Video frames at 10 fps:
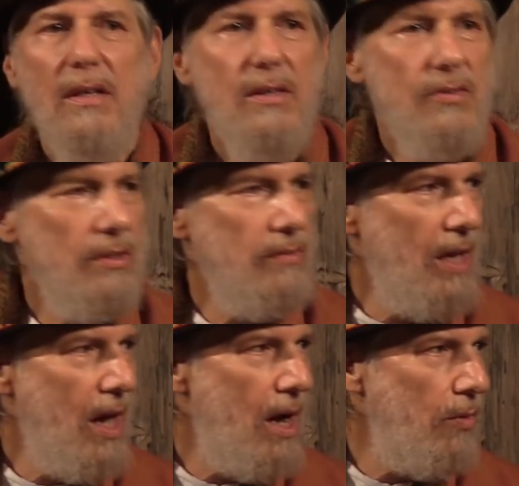And so
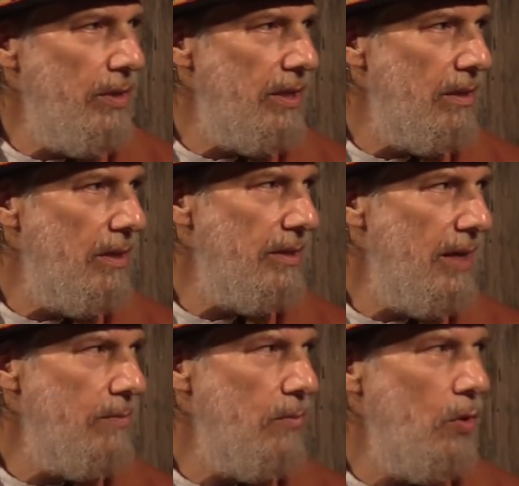now we are at
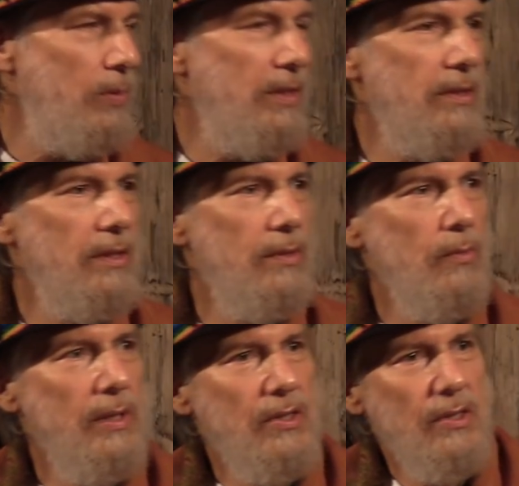that moment
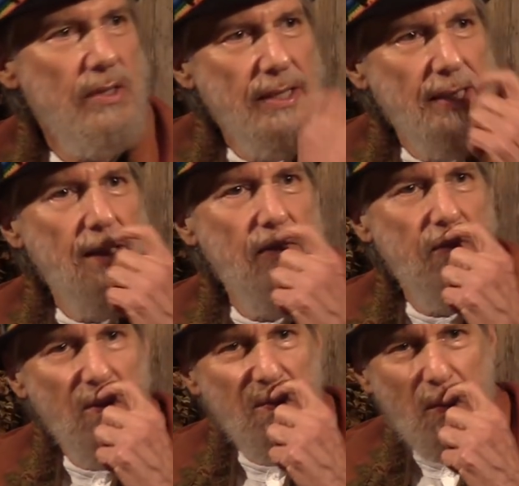in which the
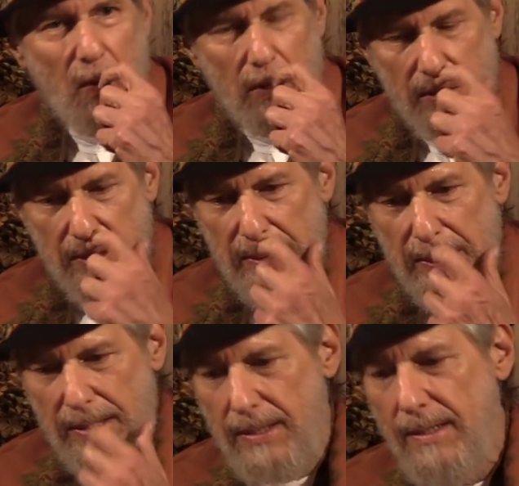evil forces
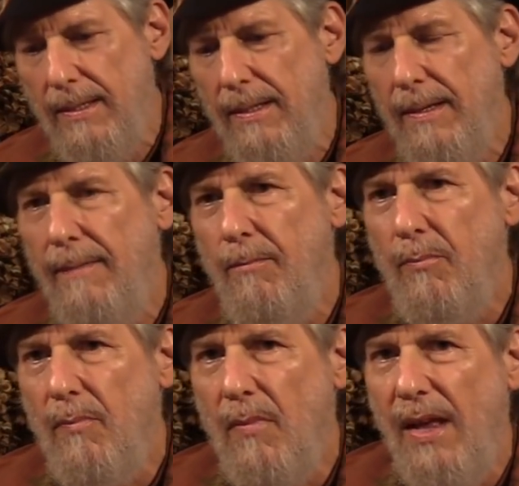
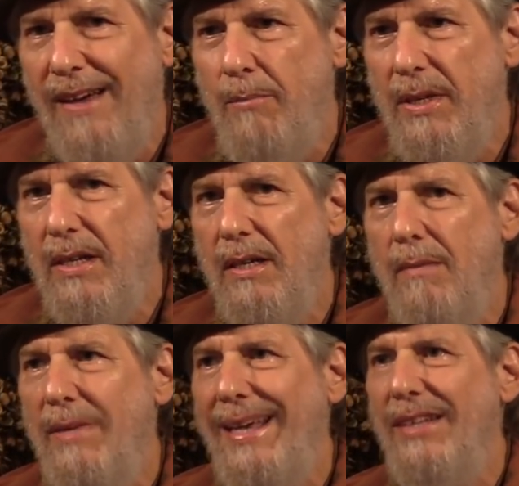have
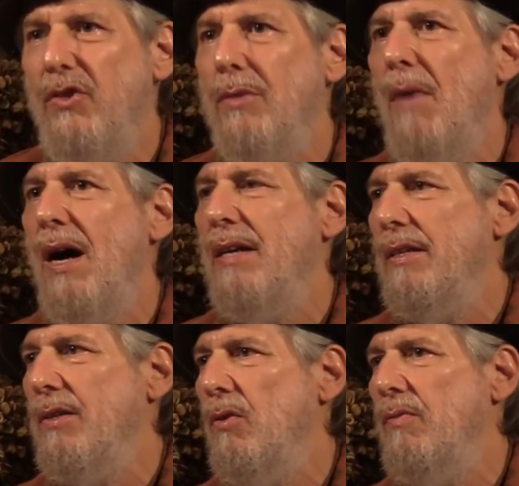become
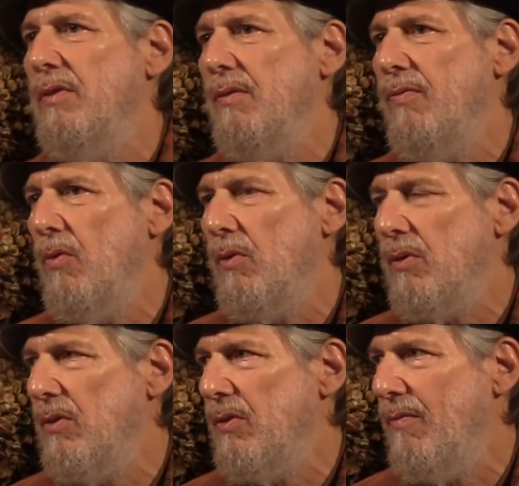hegemonic over the
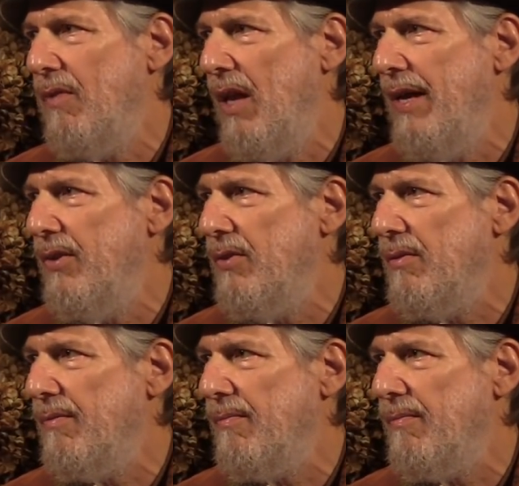forces of light.